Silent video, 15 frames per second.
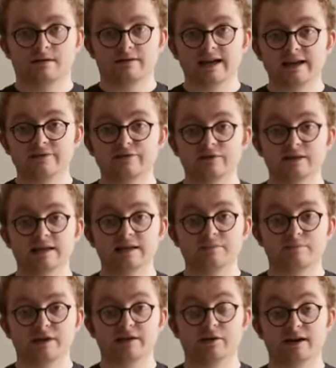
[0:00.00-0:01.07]
Thankfully,
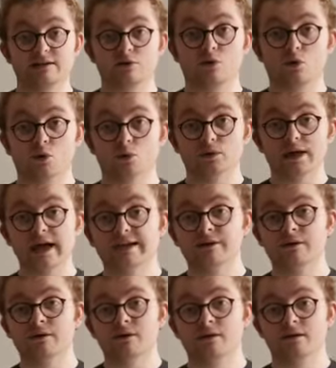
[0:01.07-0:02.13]
Peter gets a whole
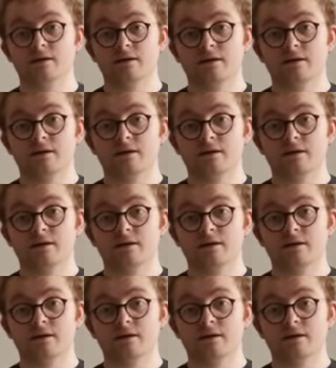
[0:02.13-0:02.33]
letter,